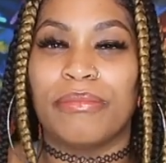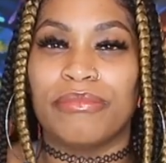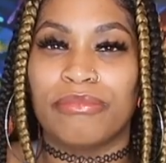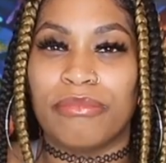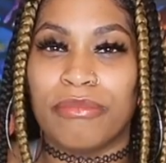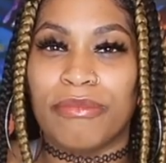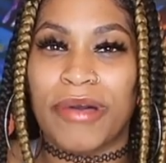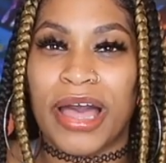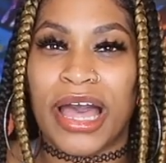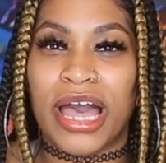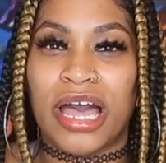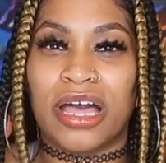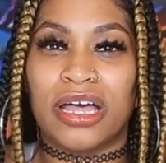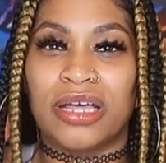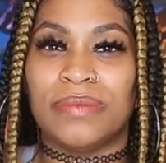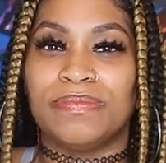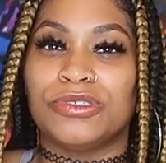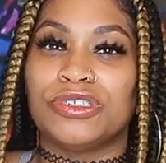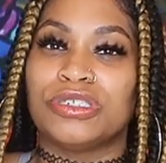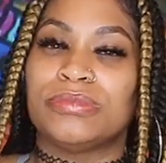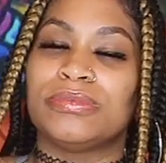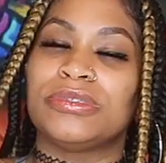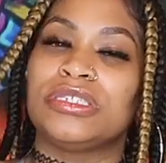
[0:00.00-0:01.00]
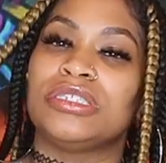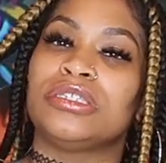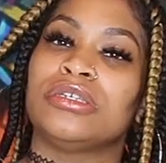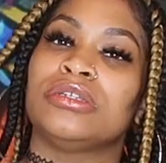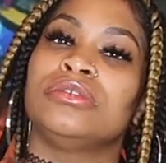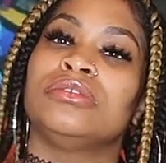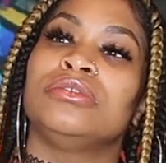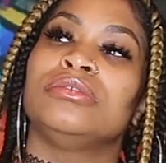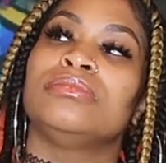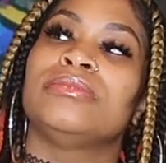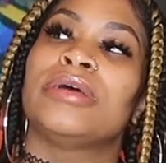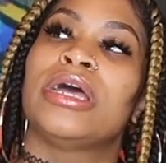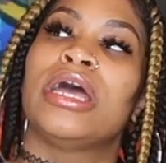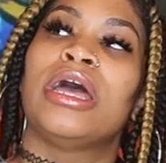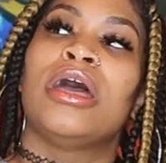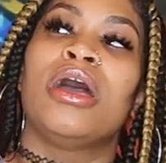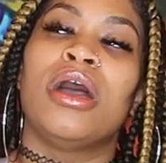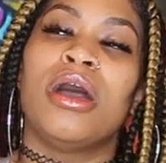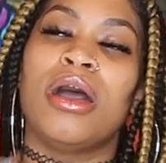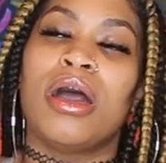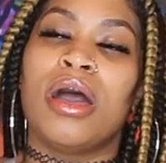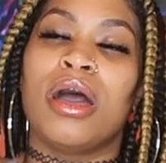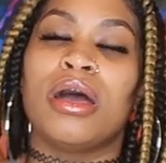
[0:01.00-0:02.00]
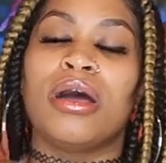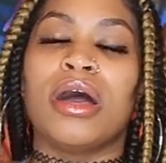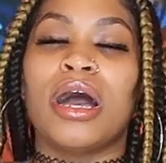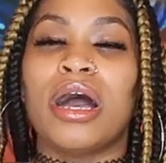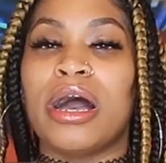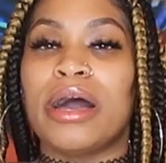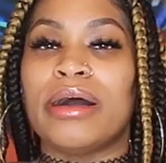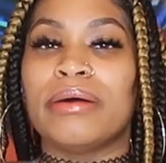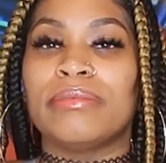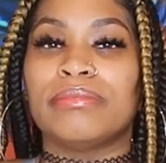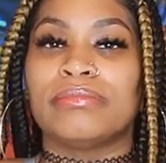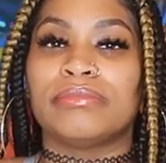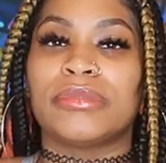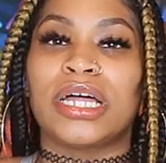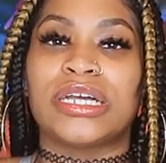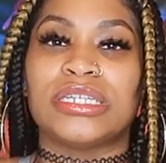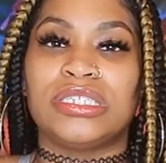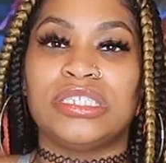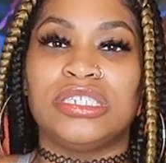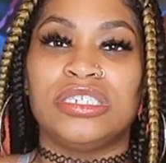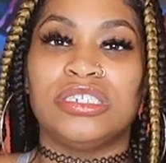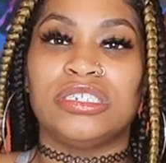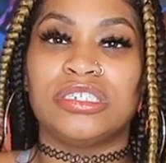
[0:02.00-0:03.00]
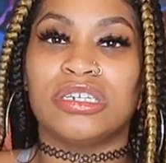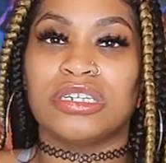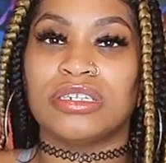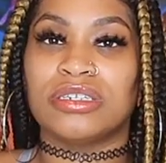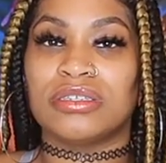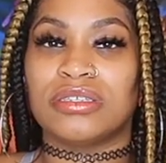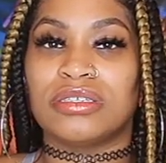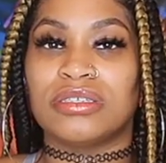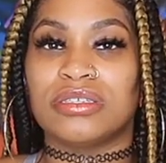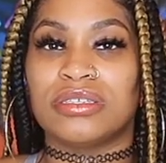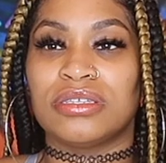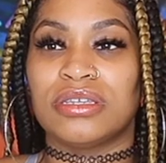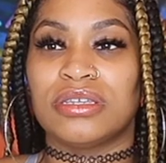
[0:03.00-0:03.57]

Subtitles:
my trip to Tulum, like t-shirts,